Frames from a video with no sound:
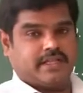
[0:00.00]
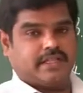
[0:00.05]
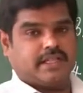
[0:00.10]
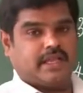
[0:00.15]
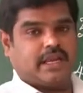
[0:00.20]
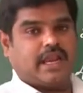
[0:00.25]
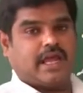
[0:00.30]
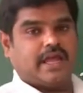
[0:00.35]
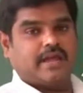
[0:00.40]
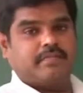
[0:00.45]
The
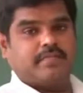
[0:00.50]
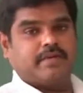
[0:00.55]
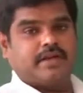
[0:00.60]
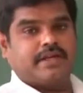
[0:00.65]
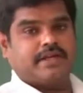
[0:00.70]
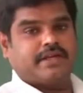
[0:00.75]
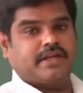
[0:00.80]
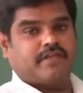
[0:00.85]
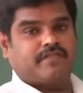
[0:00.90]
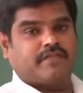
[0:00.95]

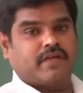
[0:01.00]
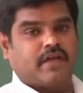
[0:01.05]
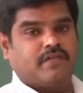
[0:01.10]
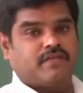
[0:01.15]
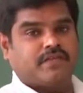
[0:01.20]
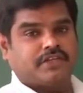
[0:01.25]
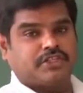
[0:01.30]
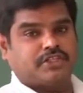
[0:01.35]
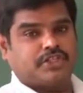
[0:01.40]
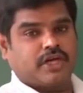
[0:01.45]
liability of
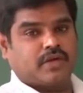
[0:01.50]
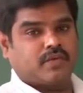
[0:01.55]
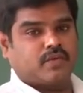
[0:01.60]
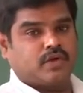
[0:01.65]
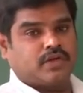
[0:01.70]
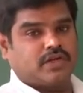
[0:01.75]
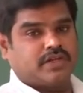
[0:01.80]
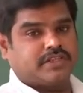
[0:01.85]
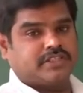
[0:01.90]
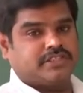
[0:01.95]
every
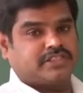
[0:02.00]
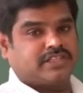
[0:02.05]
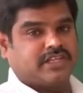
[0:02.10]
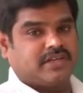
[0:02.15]
shareholder is